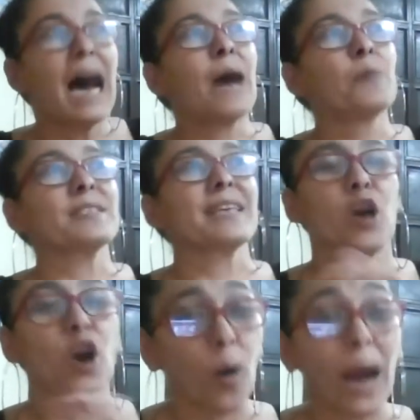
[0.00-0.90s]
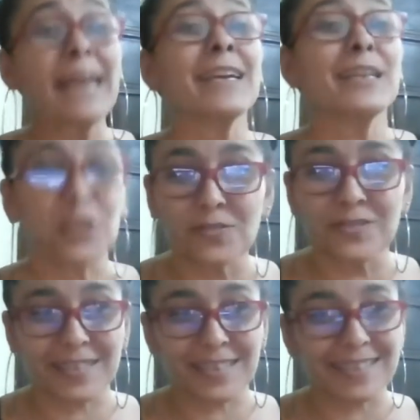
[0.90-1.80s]
I was like, oh, I can
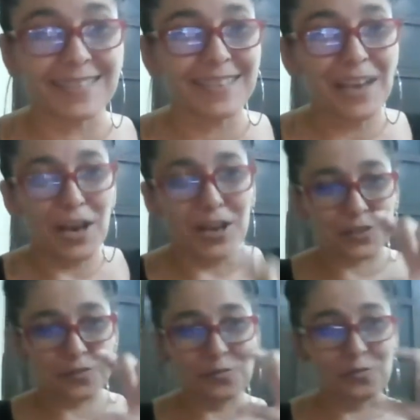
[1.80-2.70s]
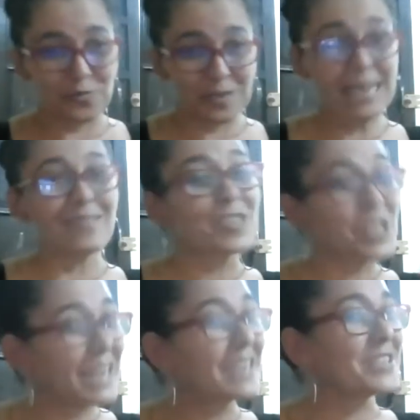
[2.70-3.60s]
use this to create the
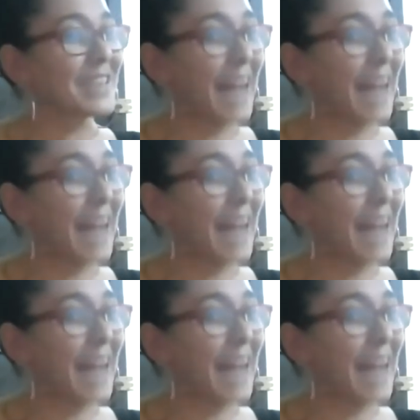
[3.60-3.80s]
change that